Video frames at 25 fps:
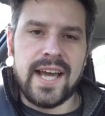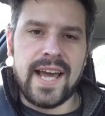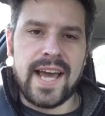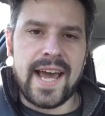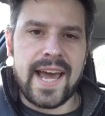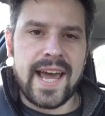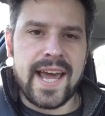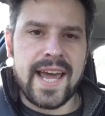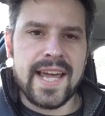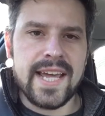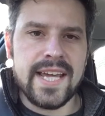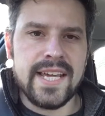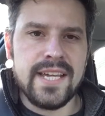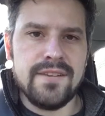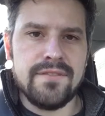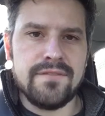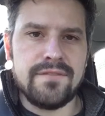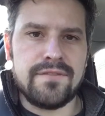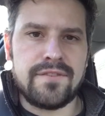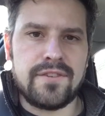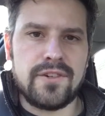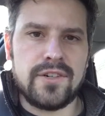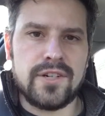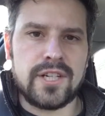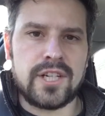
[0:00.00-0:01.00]
A
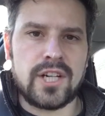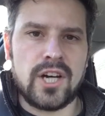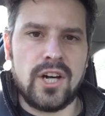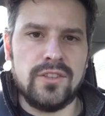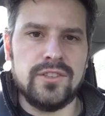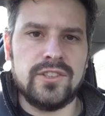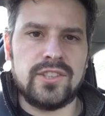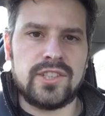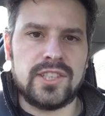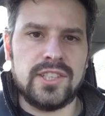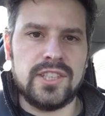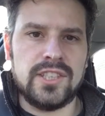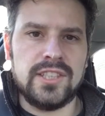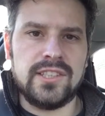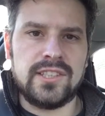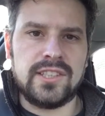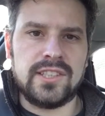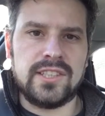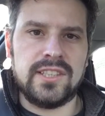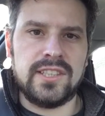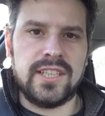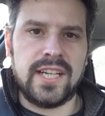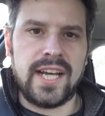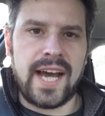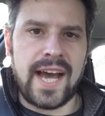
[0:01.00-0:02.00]
for a consonant
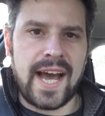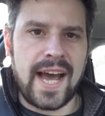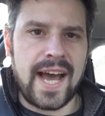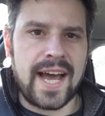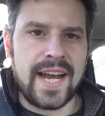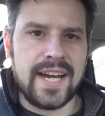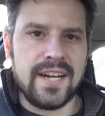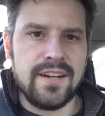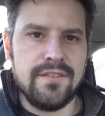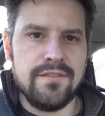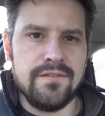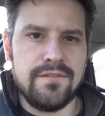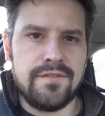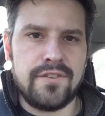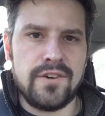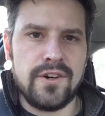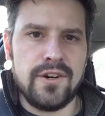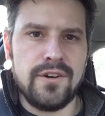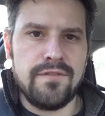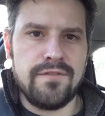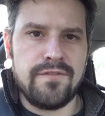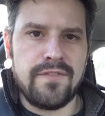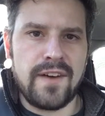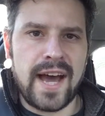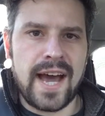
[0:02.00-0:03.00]
and An for
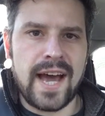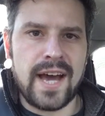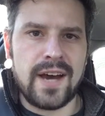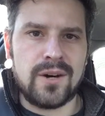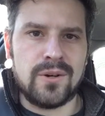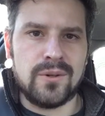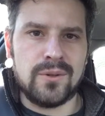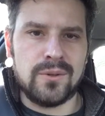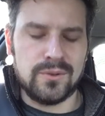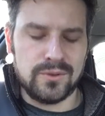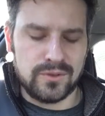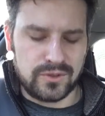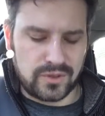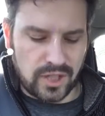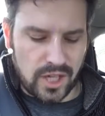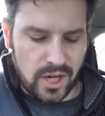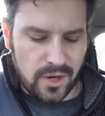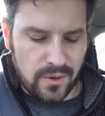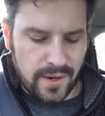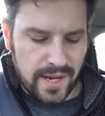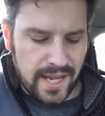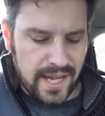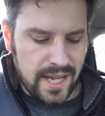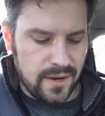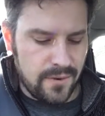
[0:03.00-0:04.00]
a vowel.
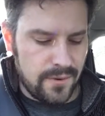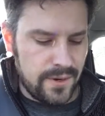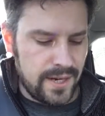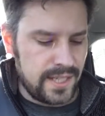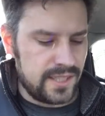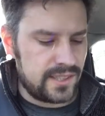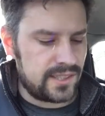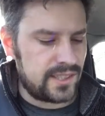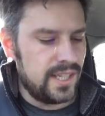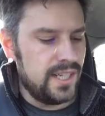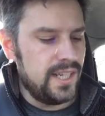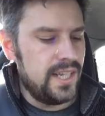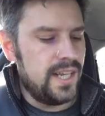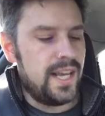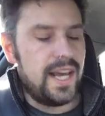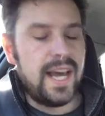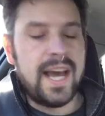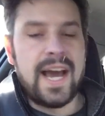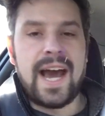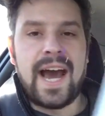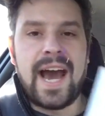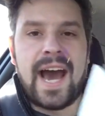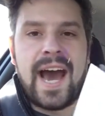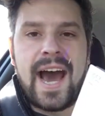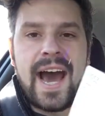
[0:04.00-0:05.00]
So here is
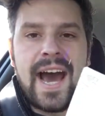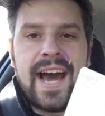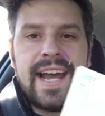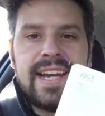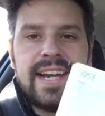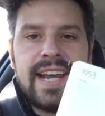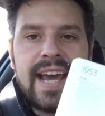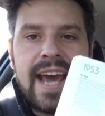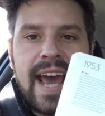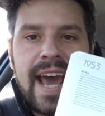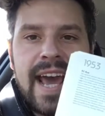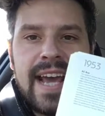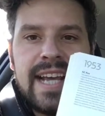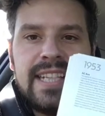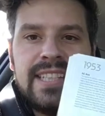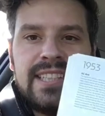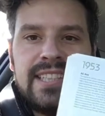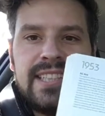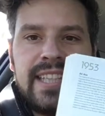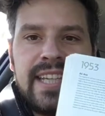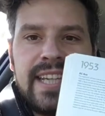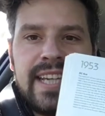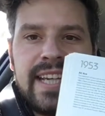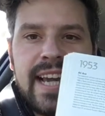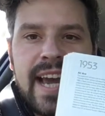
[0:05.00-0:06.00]
an
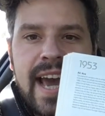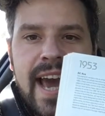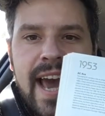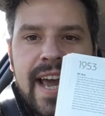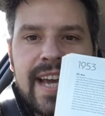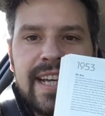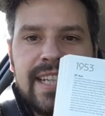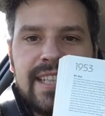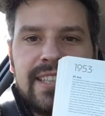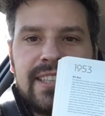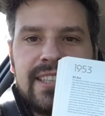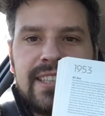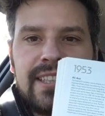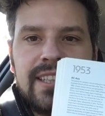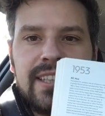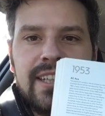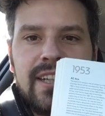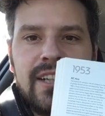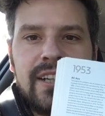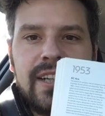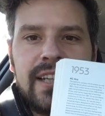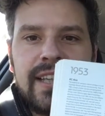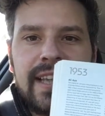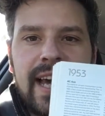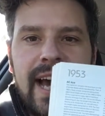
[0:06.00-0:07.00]
AC ace.
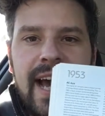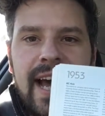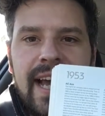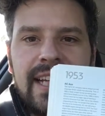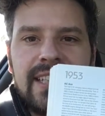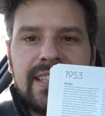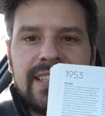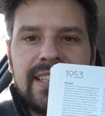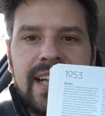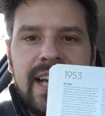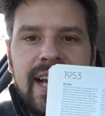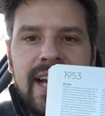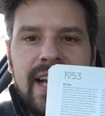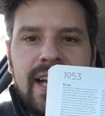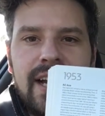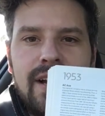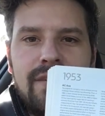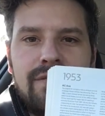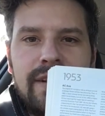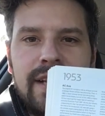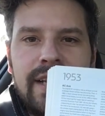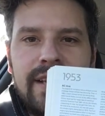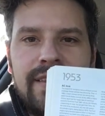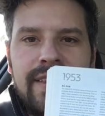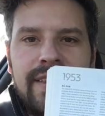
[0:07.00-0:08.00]
Look at that, isn't it a lovely